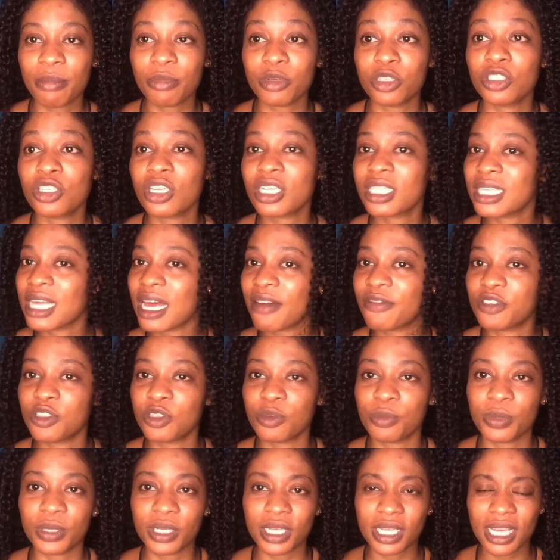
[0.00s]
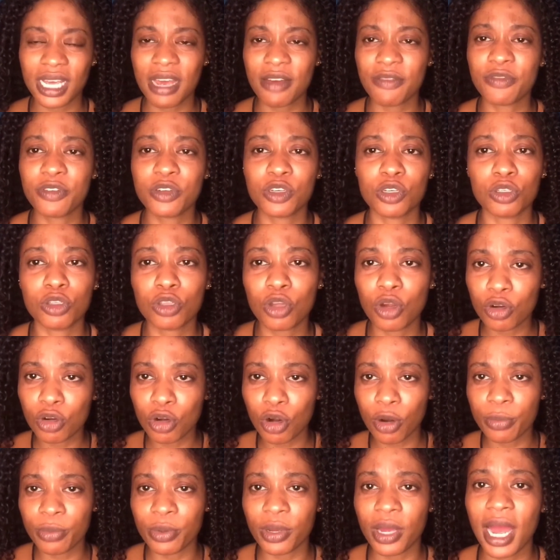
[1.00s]
You just have to be careful. You don't
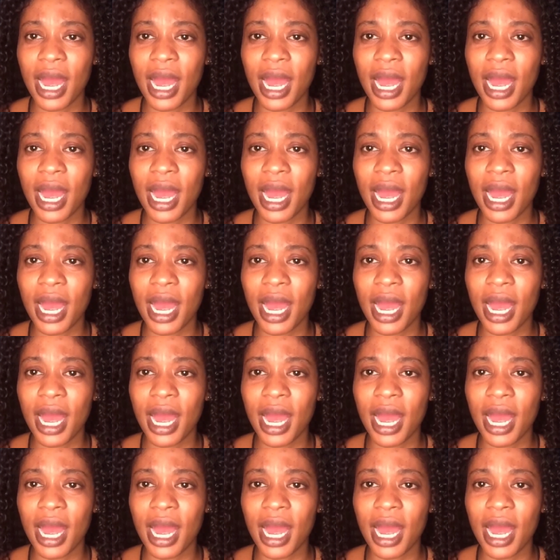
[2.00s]
rub your